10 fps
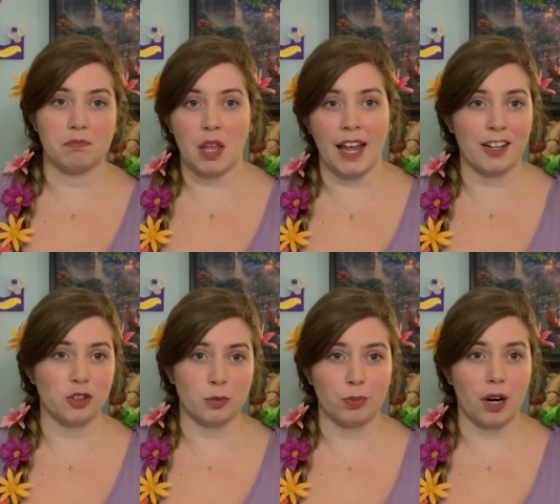
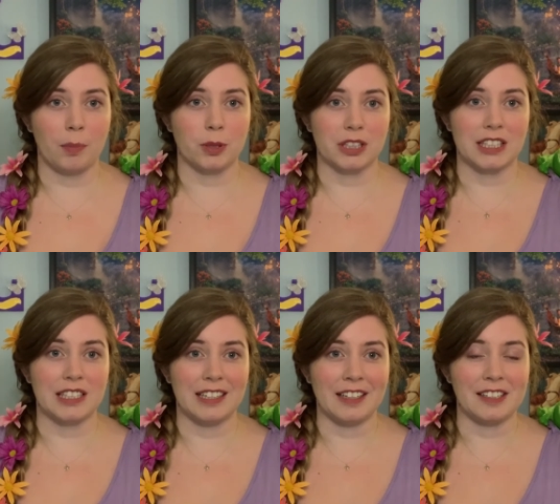handled
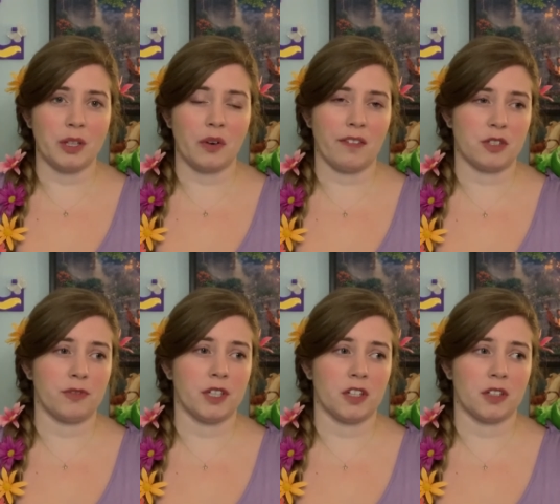properly and we don't have to
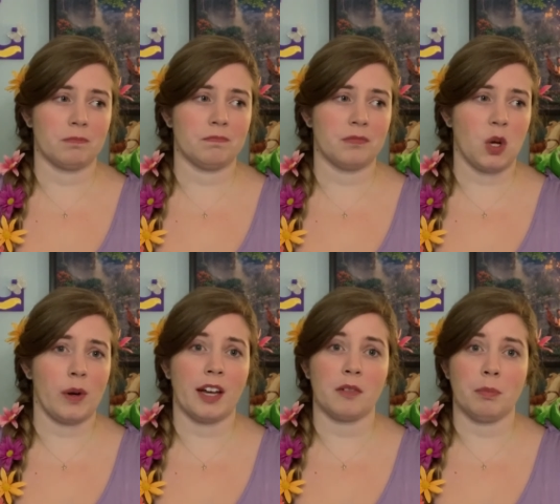fear going
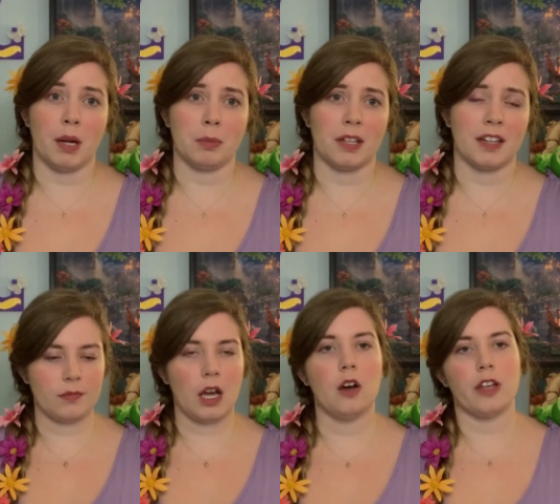out in public.
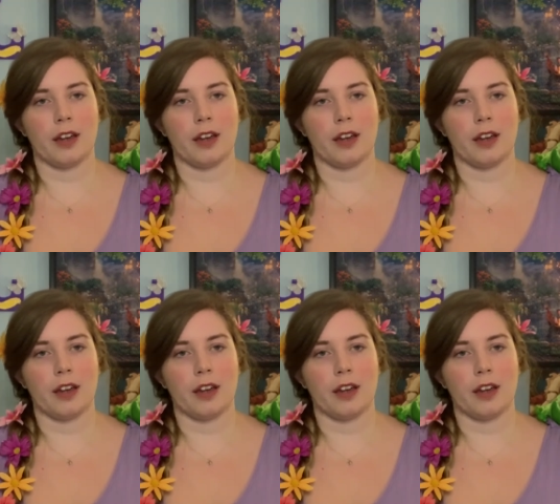Oh yeah,